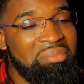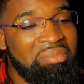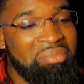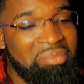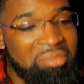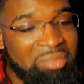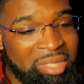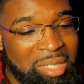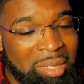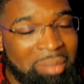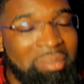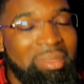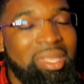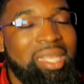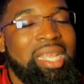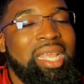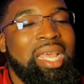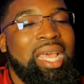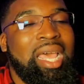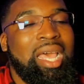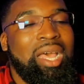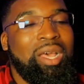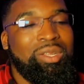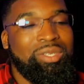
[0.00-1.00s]
something that
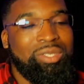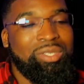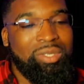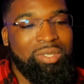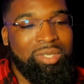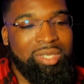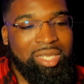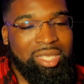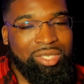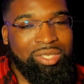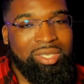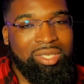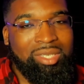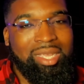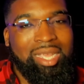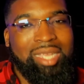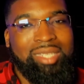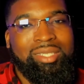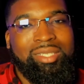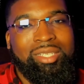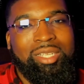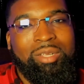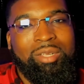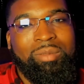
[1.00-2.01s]
I also need your
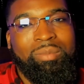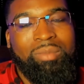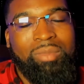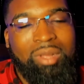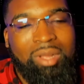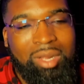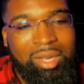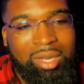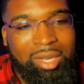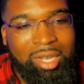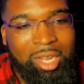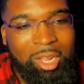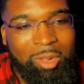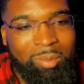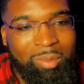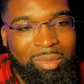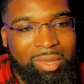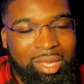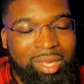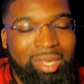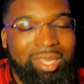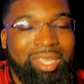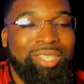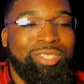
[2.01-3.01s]
guys' help on help me
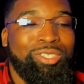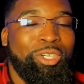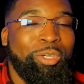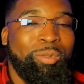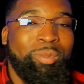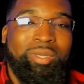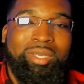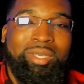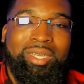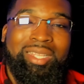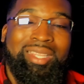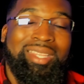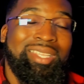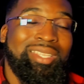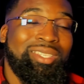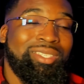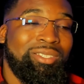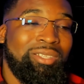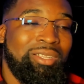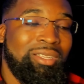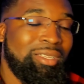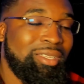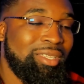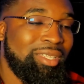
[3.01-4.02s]
out interpret this
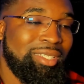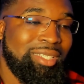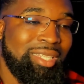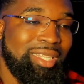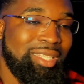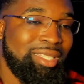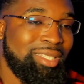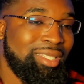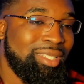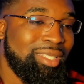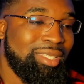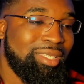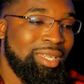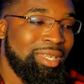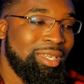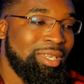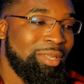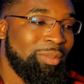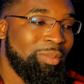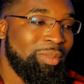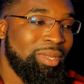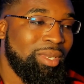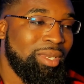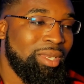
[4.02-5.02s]
song because this is gonna
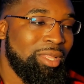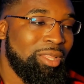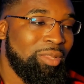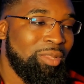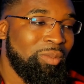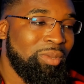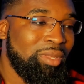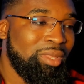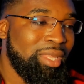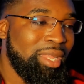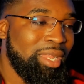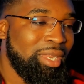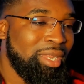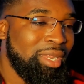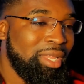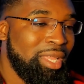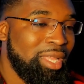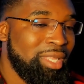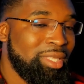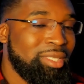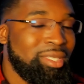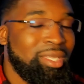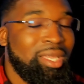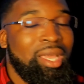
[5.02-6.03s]
be another one that
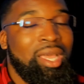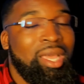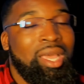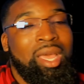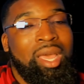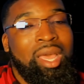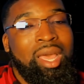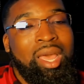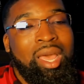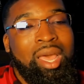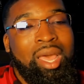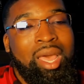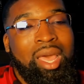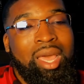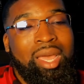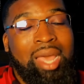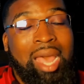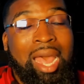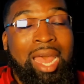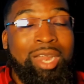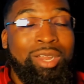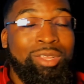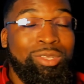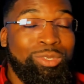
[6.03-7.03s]
it's
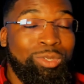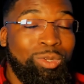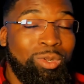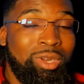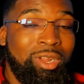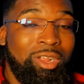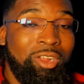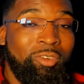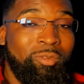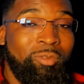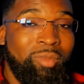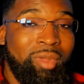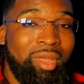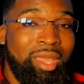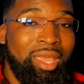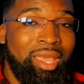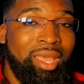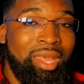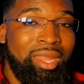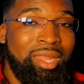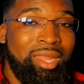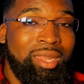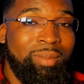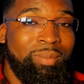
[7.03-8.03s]
kind of sort of over my
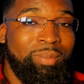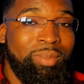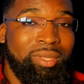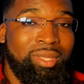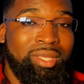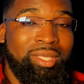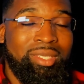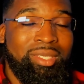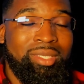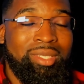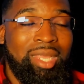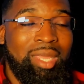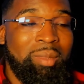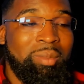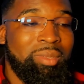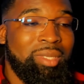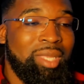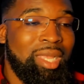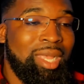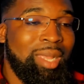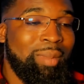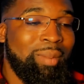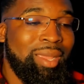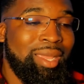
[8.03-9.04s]
head, but at the same
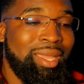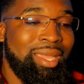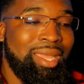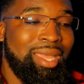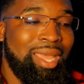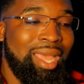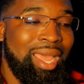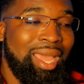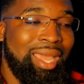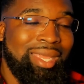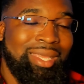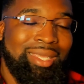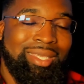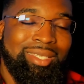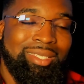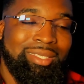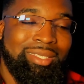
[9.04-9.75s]
time I. I